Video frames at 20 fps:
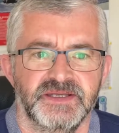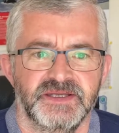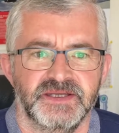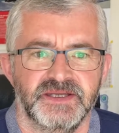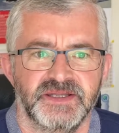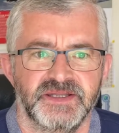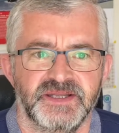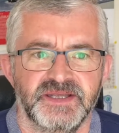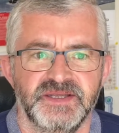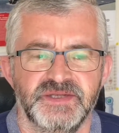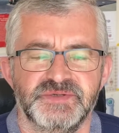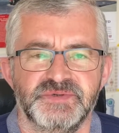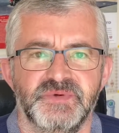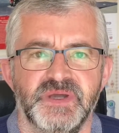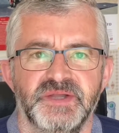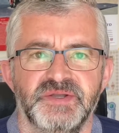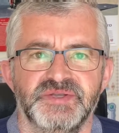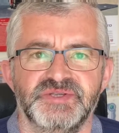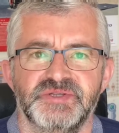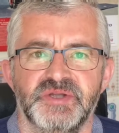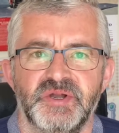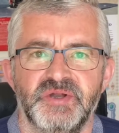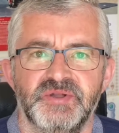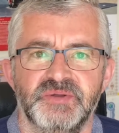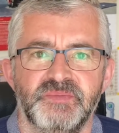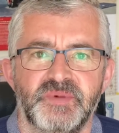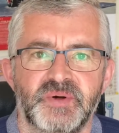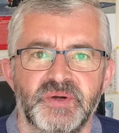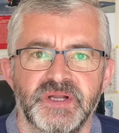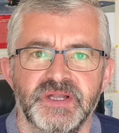A nice way to start
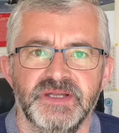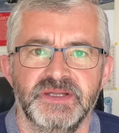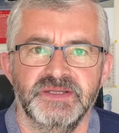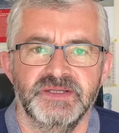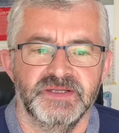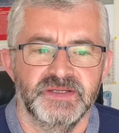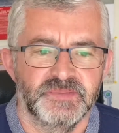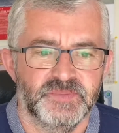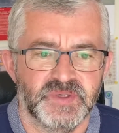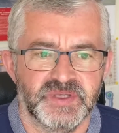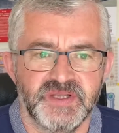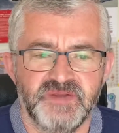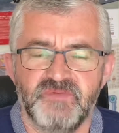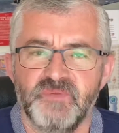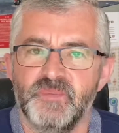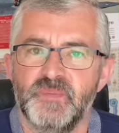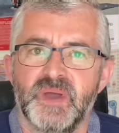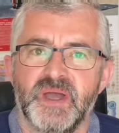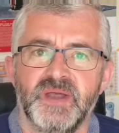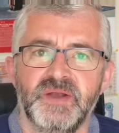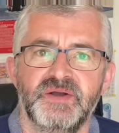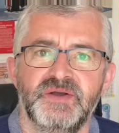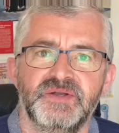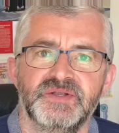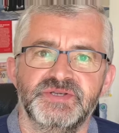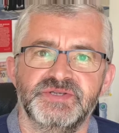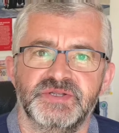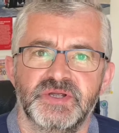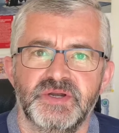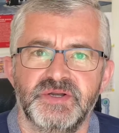the morning, but even better
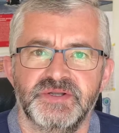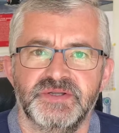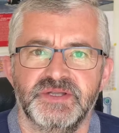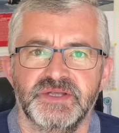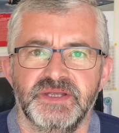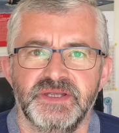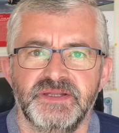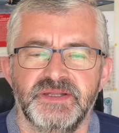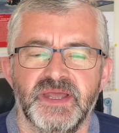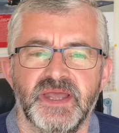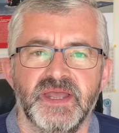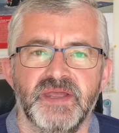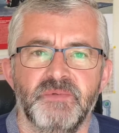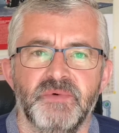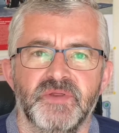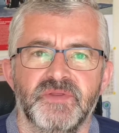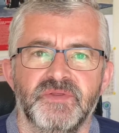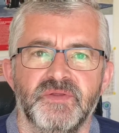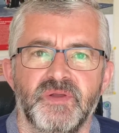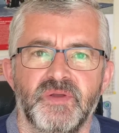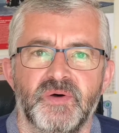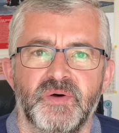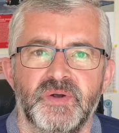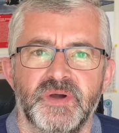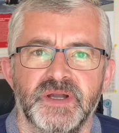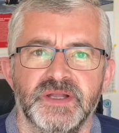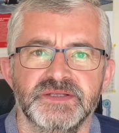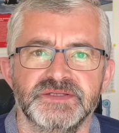to start the day with the Lord.